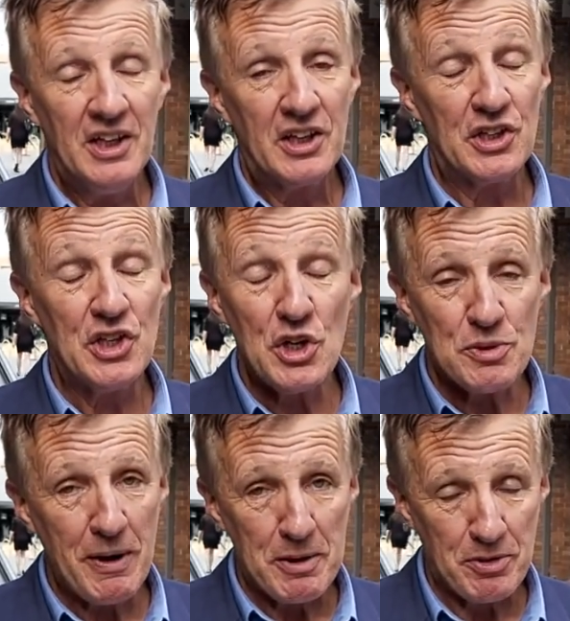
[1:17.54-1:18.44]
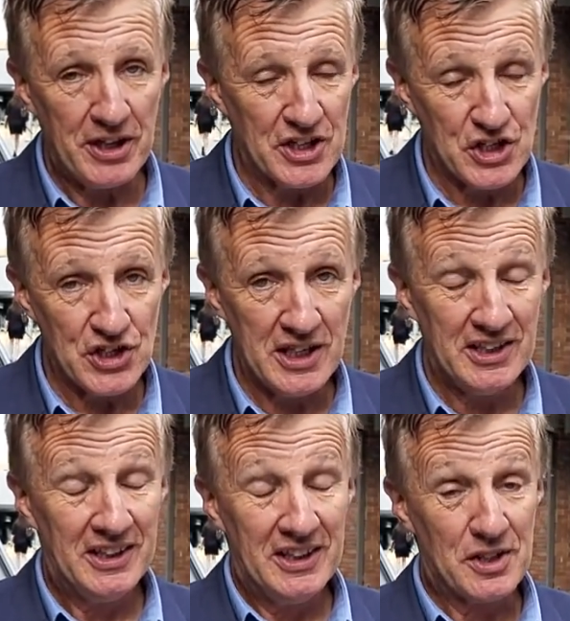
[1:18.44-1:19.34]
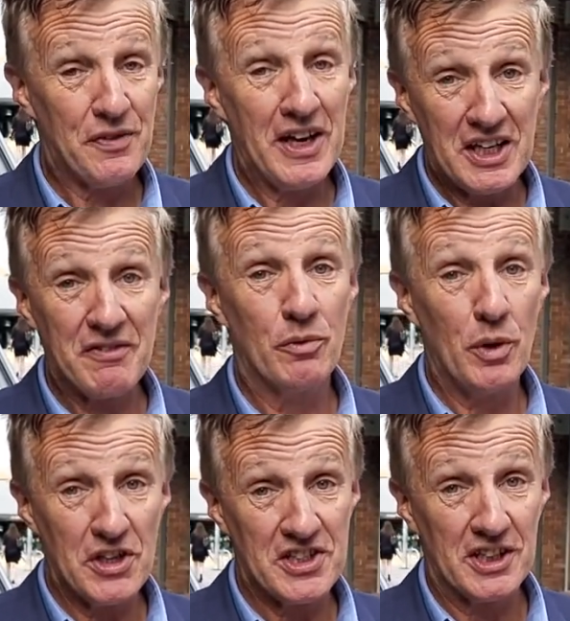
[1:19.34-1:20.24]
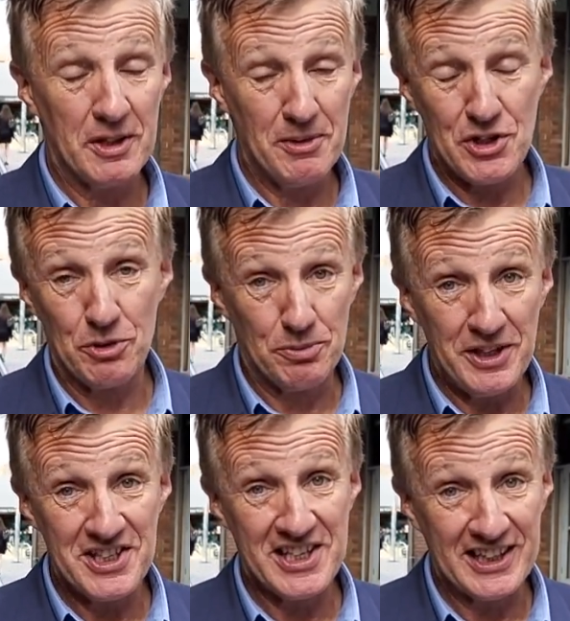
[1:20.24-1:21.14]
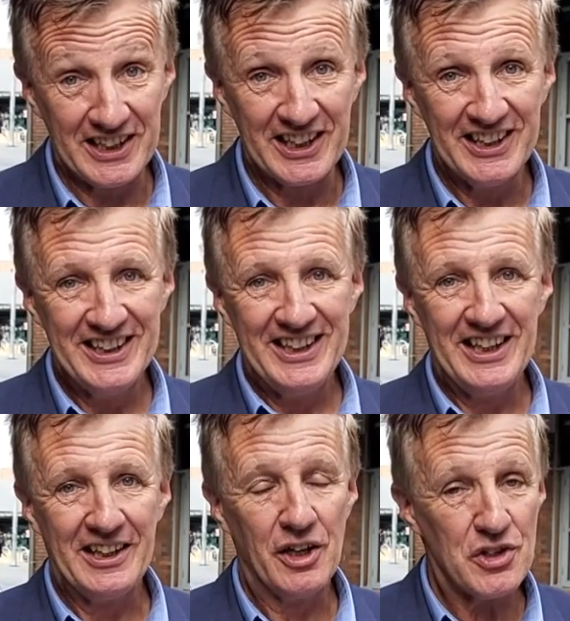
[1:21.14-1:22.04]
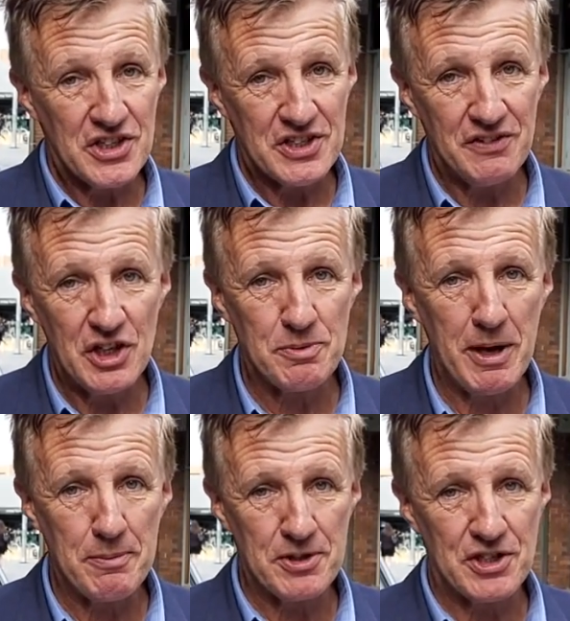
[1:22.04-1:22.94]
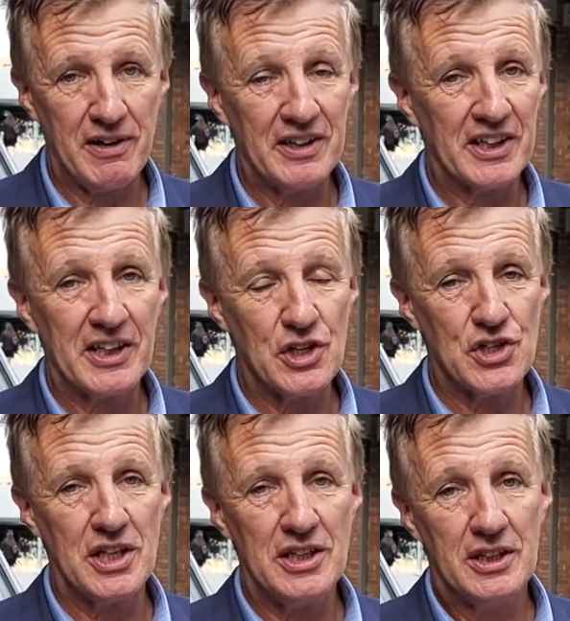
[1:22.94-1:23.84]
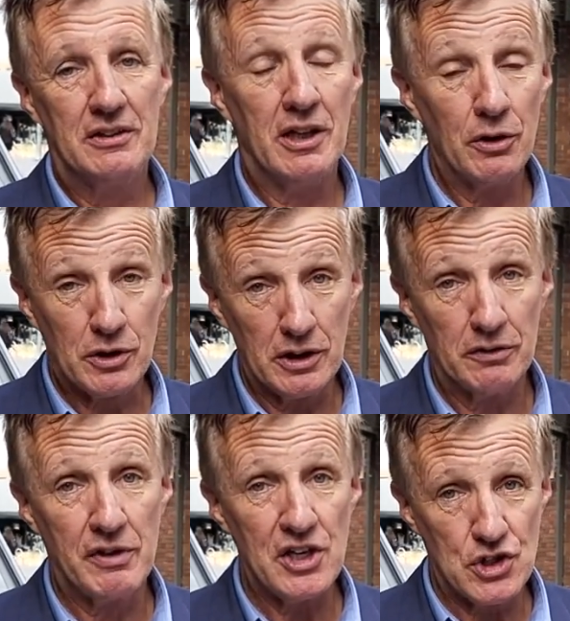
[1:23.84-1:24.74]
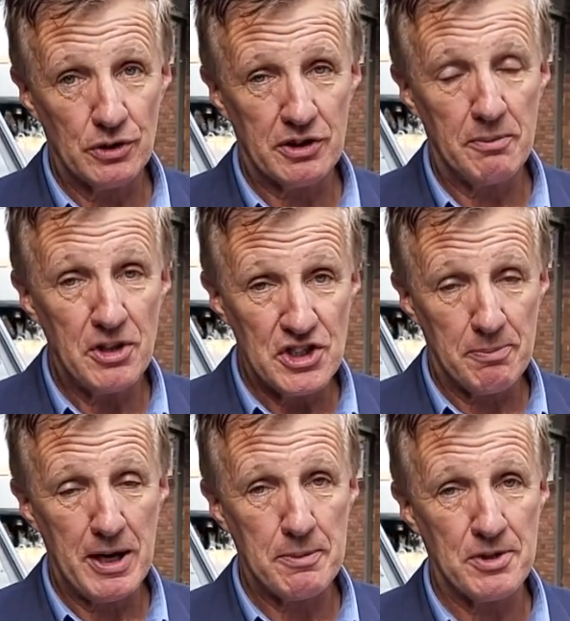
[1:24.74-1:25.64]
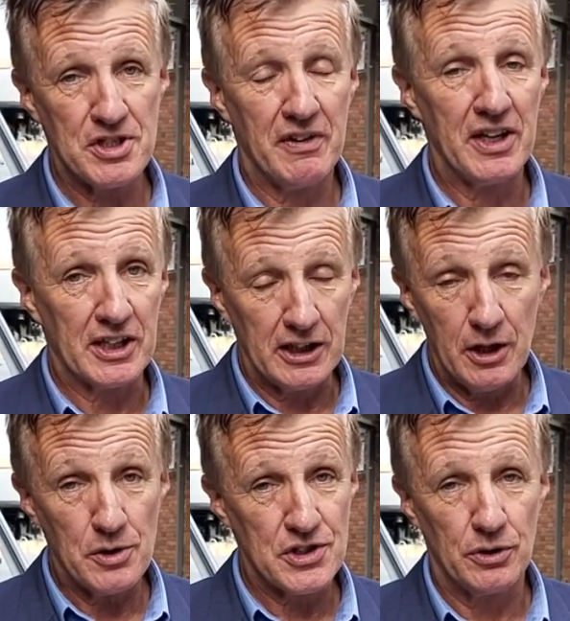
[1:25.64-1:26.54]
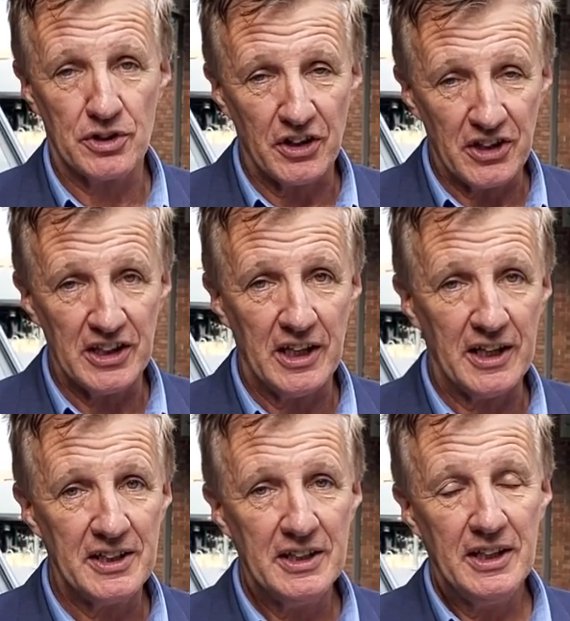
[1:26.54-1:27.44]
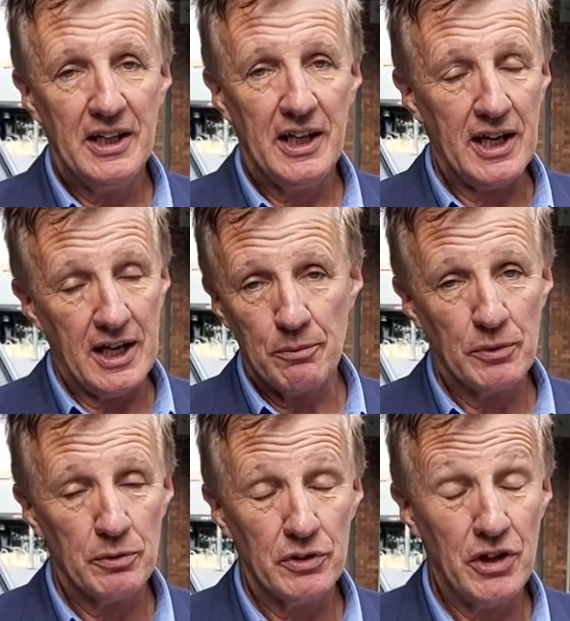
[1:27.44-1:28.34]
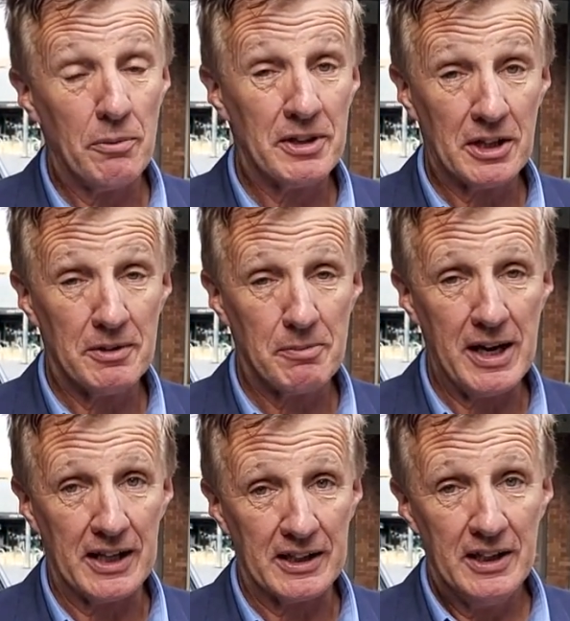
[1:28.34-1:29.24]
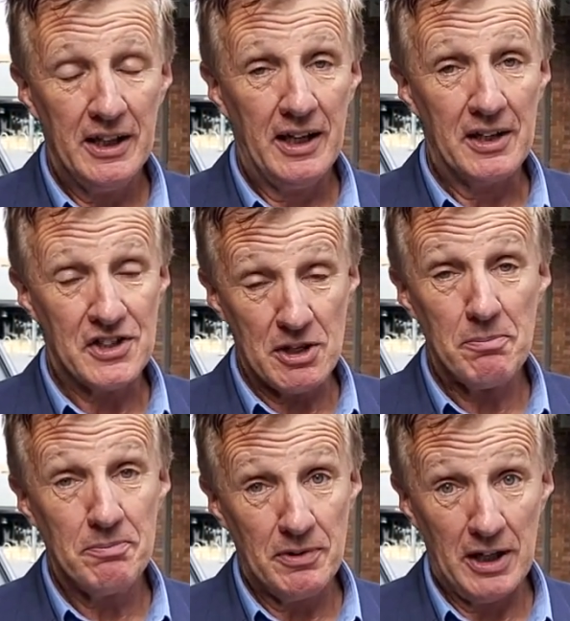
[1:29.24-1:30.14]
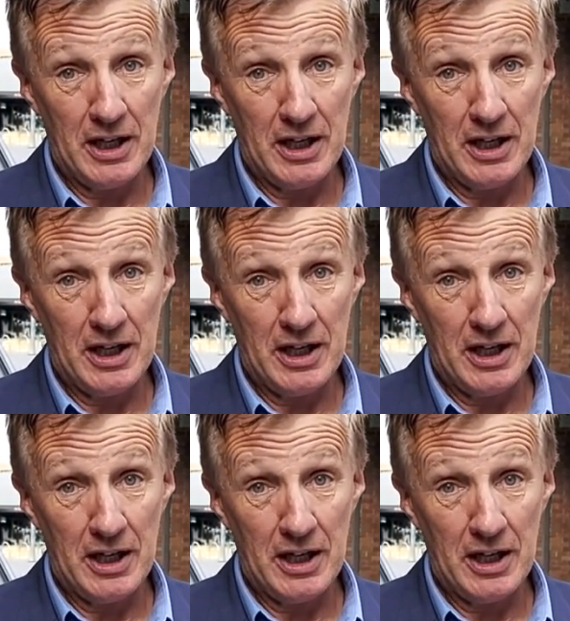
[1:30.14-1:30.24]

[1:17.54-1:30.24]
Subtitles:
The newspaper industry has fared even worse than commercial print, sadly. Hundreds of newspapers around the country, local and regional community papers, have either closed or gone online, and we will not be coming back. Some